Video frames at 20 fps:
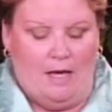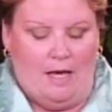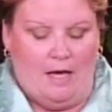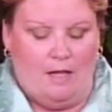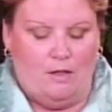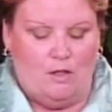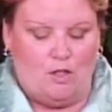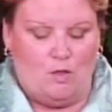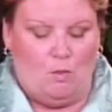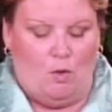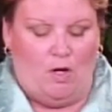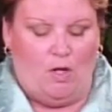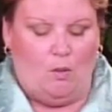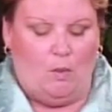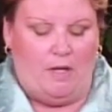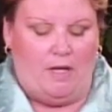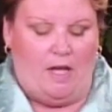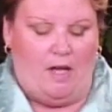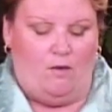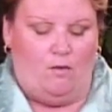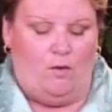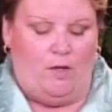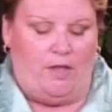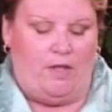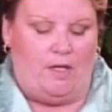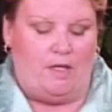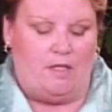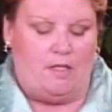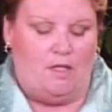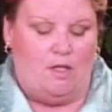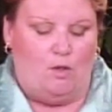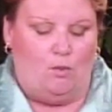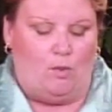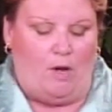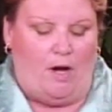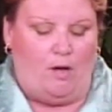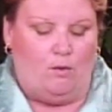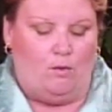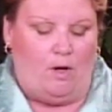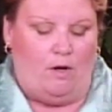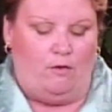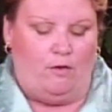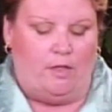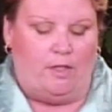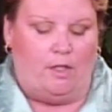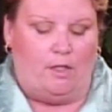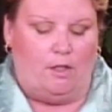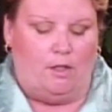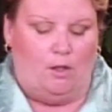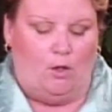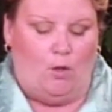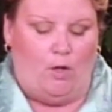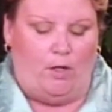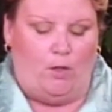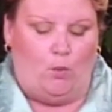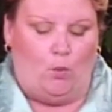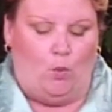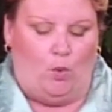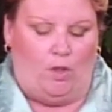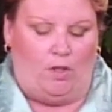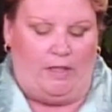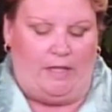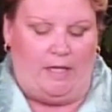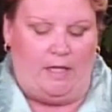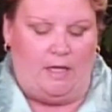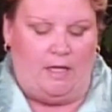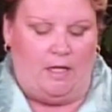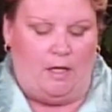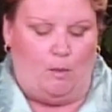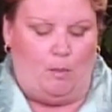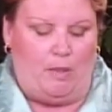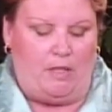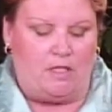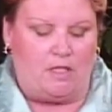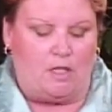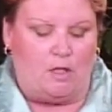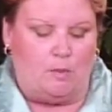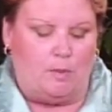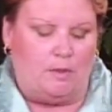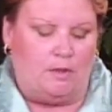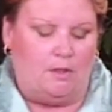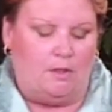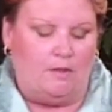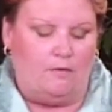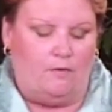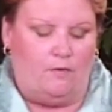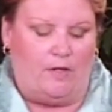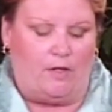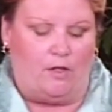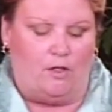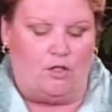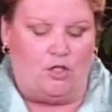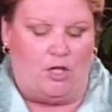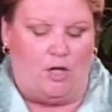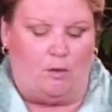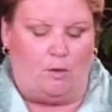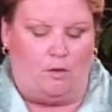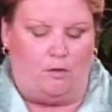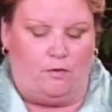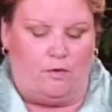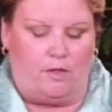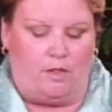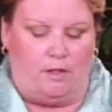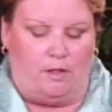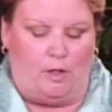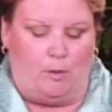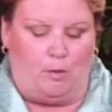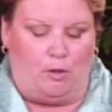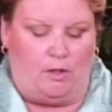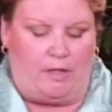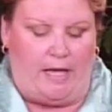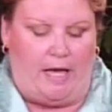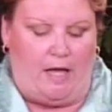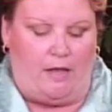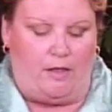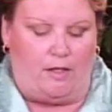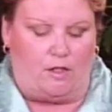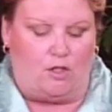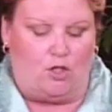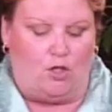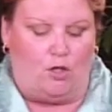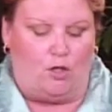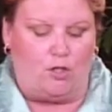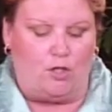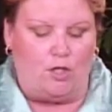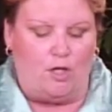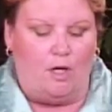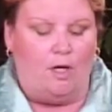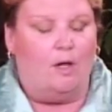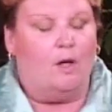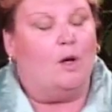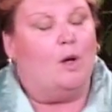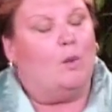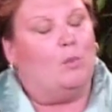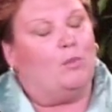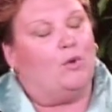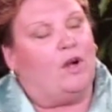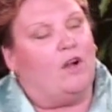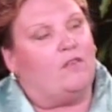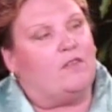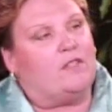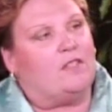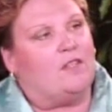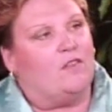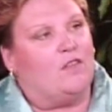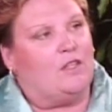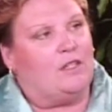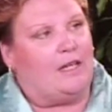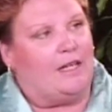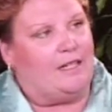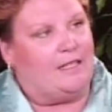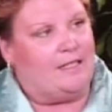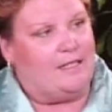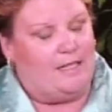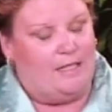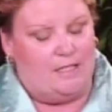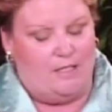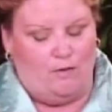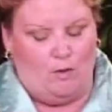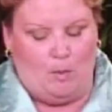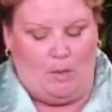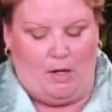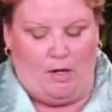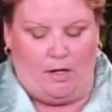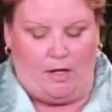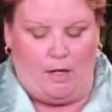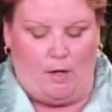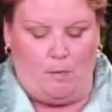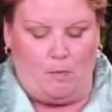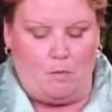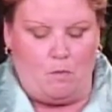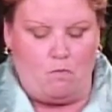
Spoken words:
And this morning we have with us the Right Reverend Lloyd Worley, the Episcopal Vicar General for the Liberal Catholic Church, Province of the United States of America.